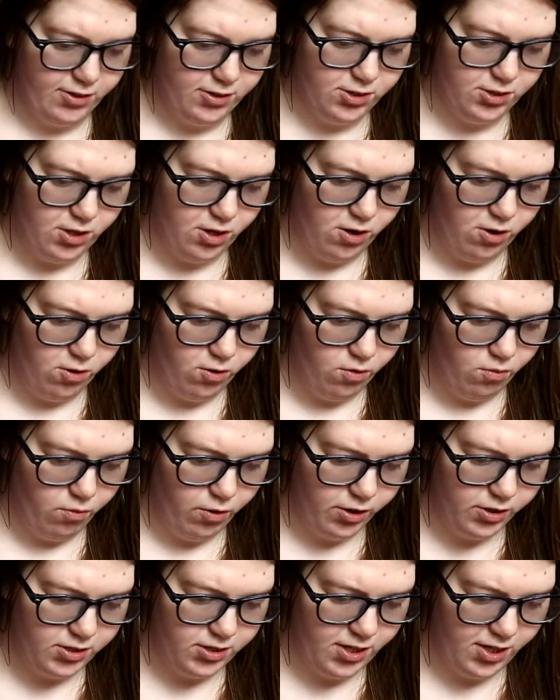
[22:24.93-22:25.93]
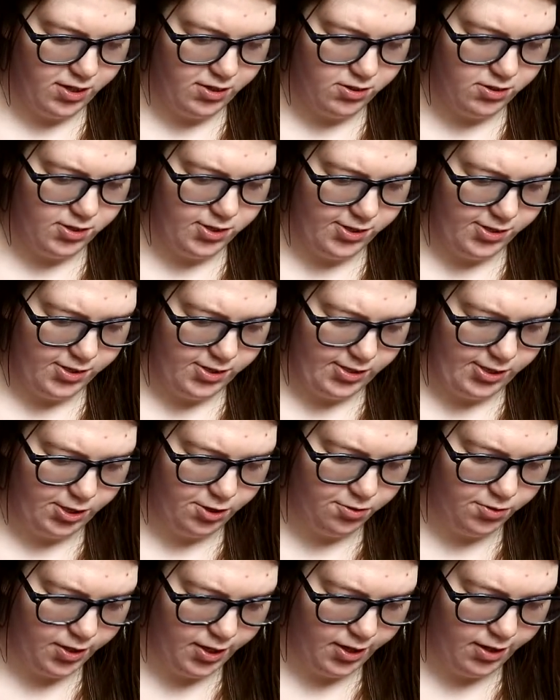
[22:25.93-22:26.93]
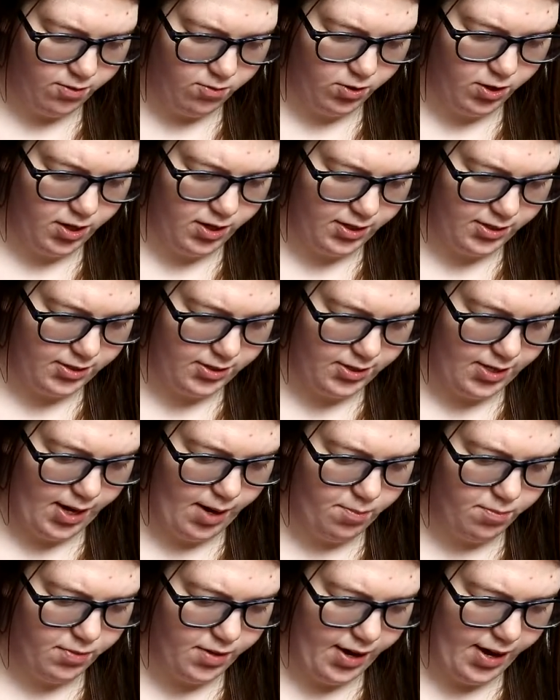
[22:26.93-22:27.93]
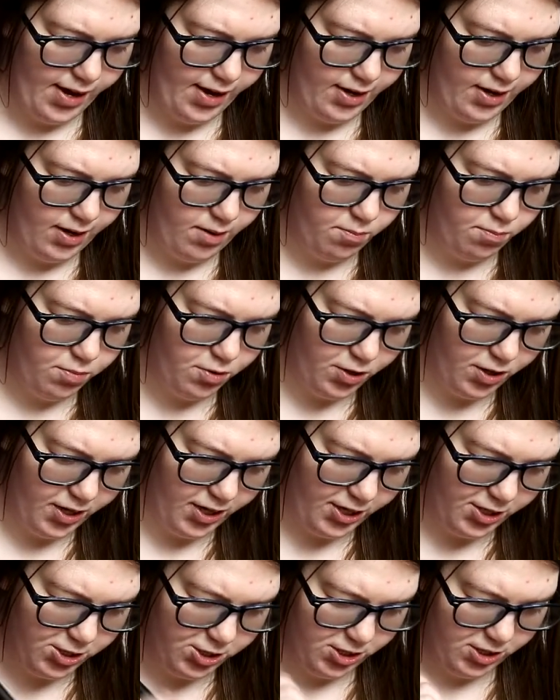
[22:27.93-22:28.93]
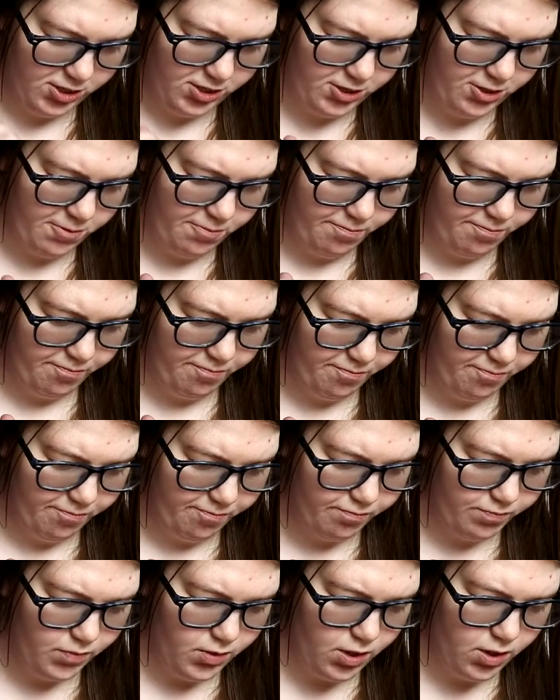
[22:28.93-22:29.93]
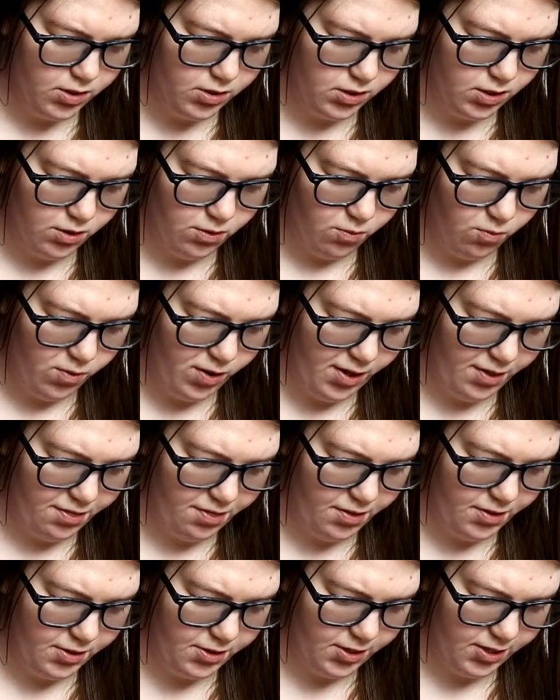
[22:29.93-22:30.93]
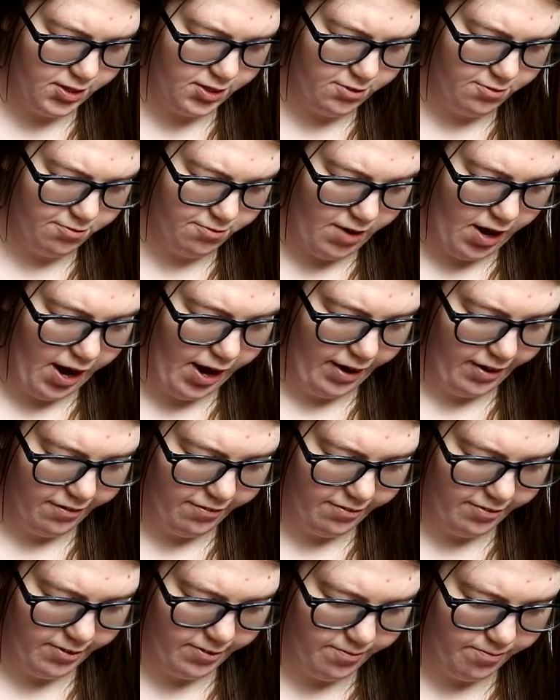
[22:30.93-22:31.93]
So where it says unit, we're going to tap that and put inches. So the width is 5.